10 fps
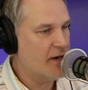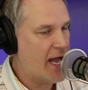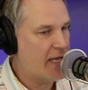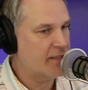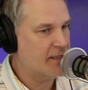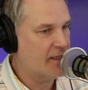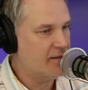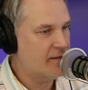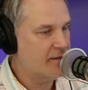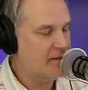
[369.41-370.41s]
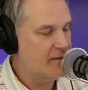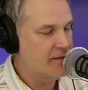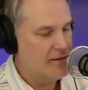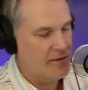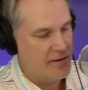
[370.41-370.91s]
accents
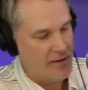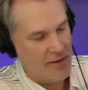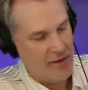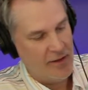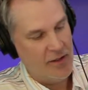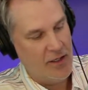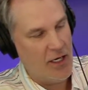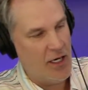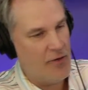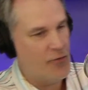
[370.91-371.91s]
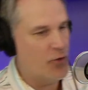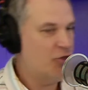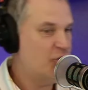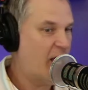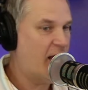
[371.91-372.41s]
for
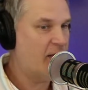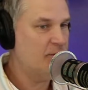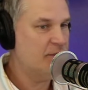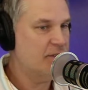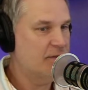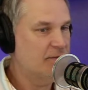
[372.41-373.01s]
jobs.